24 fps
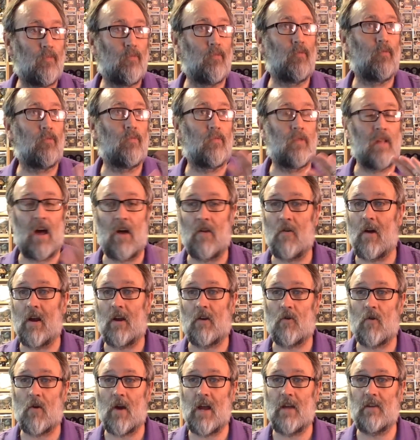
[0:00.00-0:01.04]
downright
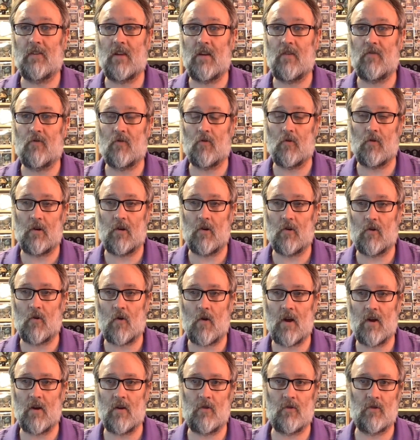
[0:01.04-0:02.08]
crazy for your
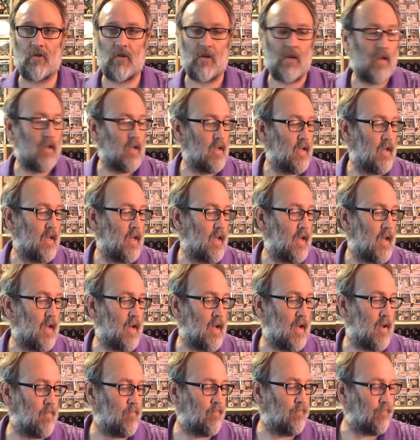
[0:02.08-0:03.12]
grails.
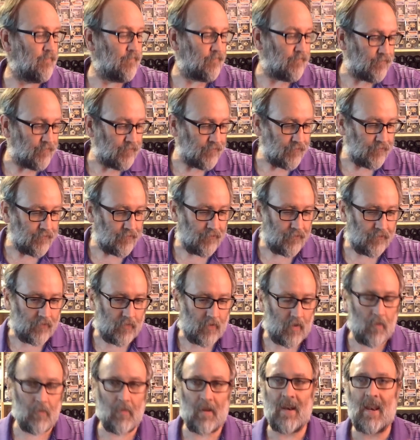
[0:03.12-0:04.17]

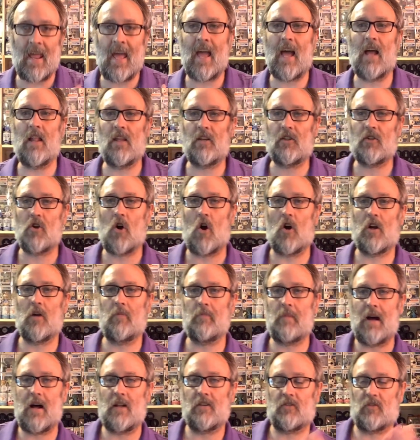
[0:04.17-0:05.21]
But now let's talk
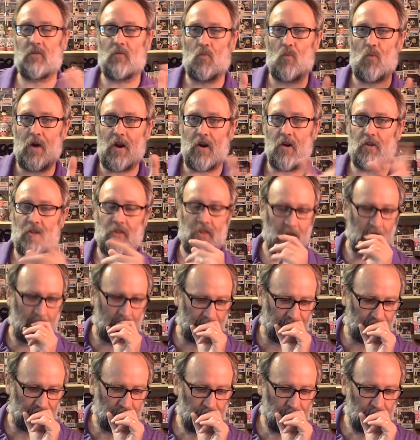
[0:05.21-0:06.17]
about some weird things.